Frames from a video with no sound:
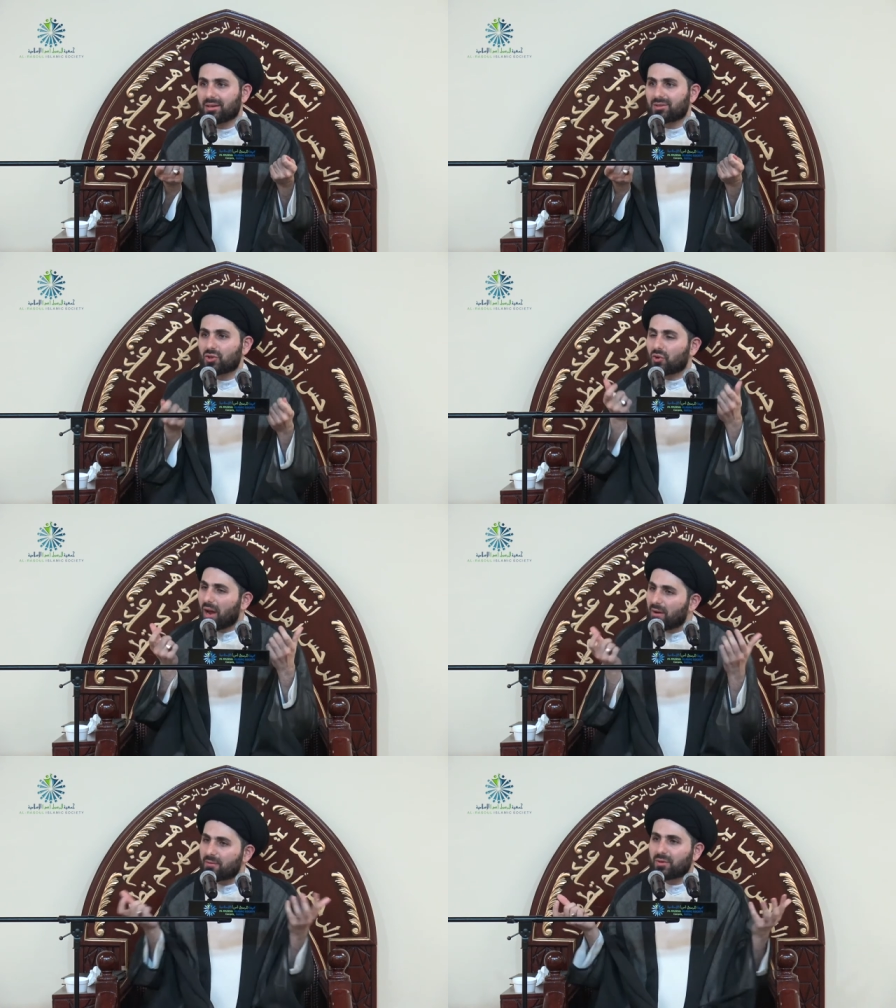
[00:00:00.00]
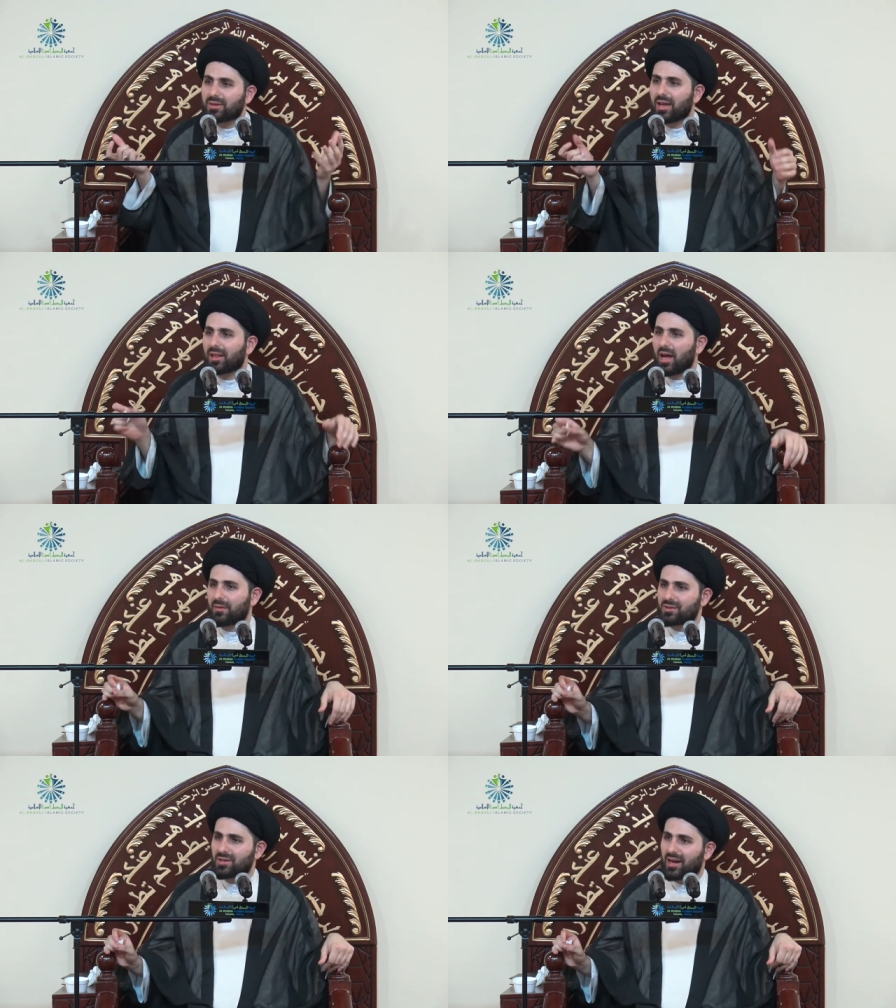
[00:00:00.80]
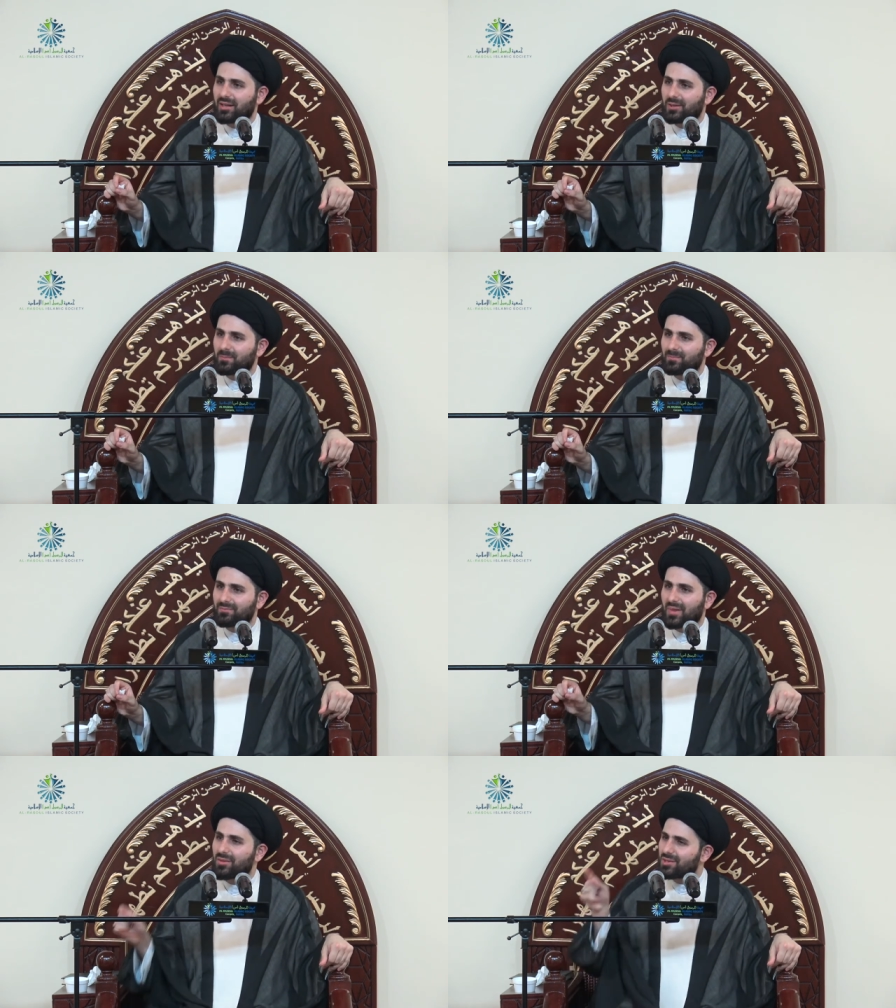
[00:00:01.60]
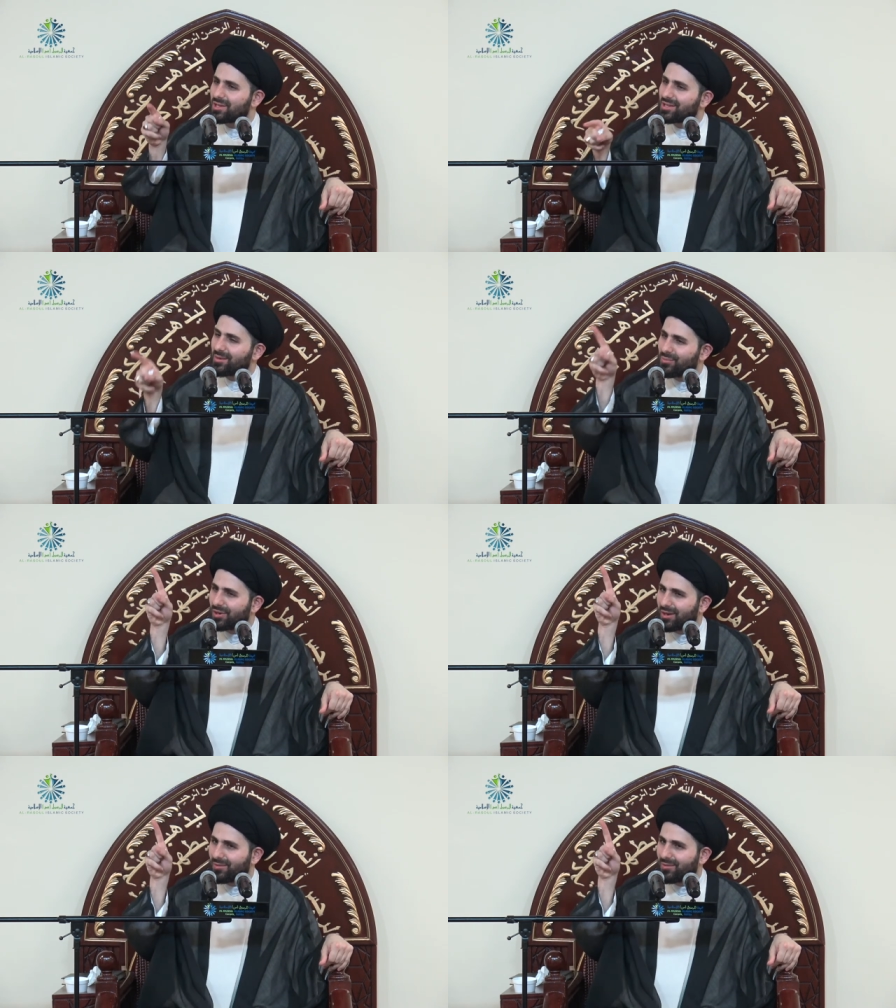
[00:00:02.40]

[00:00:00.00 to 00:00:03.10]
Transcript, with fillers: to your everyday lifestyle. This is the book of